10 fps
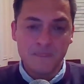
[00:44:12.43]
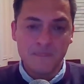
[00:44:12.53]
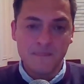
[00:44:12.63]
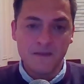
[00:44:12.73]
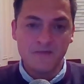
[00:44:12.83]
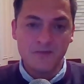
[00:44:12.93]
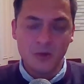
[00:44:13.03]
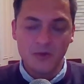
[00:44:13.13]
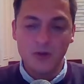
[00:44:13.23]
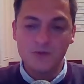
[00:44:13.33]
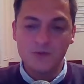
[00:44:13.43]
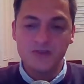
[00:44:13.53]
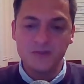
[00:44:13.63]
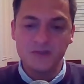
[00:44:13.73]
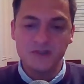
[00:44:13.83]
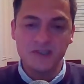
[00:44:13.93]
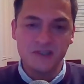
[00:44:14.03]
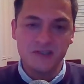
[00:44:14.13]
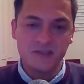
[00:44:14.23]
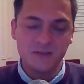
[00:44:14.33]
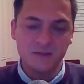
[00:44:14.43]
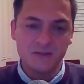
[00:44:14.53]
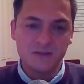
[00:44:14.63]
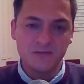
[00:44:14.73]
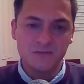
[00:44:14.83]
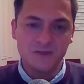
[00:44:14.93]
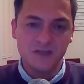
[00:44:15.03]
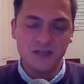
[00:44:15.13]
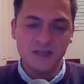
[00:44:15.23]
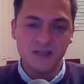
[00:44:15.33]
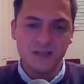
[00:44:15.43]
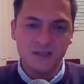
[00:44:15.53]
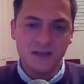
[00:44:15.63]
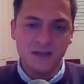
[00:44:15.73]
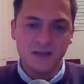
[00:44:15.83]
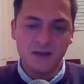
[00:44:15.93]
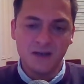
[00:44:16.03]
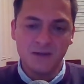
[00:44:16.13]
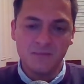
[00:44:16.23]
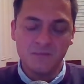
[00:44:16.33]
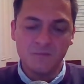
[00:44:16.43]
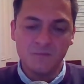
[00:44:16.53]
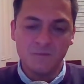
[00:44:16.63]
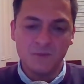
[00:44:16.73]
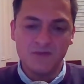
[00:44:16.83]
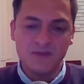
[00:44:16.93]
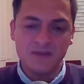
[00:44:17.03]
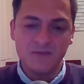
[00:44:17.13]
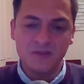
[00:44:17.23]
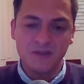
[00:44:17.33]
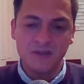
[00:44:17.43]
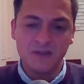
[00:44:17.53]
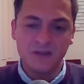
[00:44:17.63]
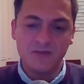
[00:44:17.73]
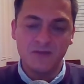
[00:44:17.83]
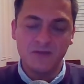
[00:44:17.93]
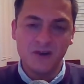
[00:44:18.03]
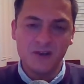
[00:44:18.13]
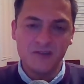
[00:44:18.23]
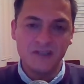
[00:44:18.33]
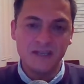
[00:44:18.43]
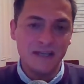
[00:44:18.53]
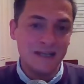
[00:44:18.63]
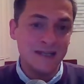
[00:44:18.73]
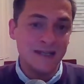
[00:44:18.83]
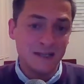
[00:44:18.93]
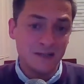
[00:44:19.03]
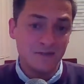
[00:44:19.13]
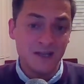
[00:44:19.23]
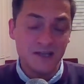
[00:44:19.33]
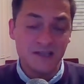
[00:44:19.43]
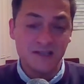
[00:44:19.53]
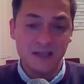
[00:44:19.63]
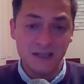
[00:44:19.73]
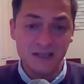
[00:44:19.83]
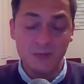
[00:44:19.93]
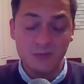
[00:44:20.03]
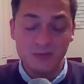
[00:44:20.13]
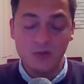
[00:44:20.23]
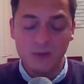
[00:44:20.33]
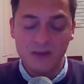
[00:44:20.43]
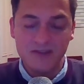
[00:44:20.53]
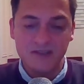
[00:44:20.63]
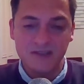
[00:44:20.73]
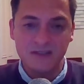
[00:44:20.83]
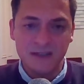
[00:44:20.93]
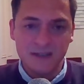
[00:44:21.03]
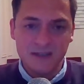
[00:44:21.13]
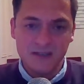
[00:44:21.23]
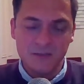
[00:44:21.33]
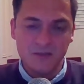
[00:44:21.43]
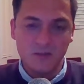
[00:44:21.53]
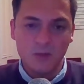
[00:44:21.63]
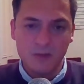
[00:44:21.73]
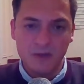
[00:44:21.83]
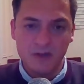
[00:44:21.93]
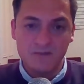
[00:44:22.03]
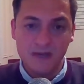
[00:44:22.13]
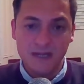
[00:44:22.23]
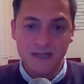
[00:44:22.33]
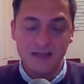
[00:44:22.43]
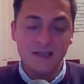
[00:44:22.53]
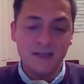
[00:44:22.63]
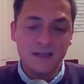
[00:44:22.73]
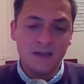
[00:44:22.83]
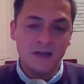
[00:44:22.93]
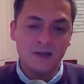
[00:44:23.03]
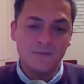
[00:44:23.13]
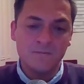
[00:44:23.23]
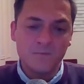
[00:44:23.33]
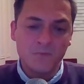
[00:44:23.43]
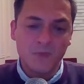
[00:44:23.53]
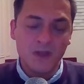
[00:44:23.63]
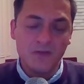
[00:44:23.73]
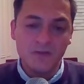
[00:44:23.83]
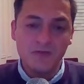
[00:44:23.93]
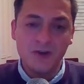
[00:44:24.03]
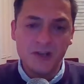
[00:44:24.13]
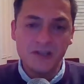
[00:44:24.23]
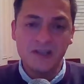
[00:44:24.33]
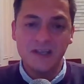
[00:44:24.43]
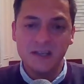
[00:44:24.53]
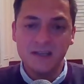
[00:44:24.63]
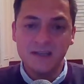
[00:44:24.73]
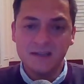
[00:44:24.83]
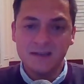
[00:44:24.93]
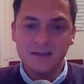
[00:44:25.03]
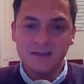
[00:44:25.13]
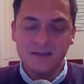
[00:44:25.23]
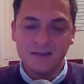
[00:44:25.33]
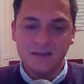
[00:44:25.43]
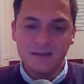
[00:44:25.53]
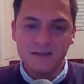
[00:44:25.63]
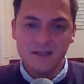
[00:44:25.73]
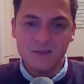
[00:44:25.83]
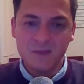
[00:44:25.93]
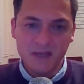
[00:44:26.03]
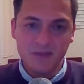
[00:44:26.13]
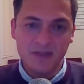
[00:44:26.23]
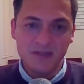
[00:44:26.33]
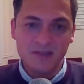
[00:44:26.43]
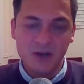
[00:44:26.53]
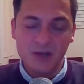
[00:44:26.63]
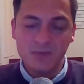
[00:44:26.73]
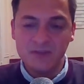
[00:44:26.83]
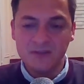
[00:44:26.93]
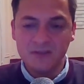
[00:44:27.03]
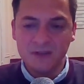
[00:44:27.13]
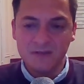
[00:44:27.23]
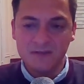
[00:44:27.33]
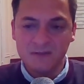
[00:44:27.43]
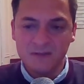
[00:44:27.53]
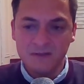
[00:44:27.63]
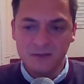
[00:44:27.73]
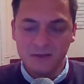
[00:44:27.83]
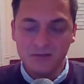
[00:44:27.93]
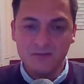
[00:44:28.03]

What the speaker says: you've got the opportunity to really, if you find an in a race, and again, we'll talk about this in subsequent webinars mainly, if you find an in, then spend a bit of time and, you know,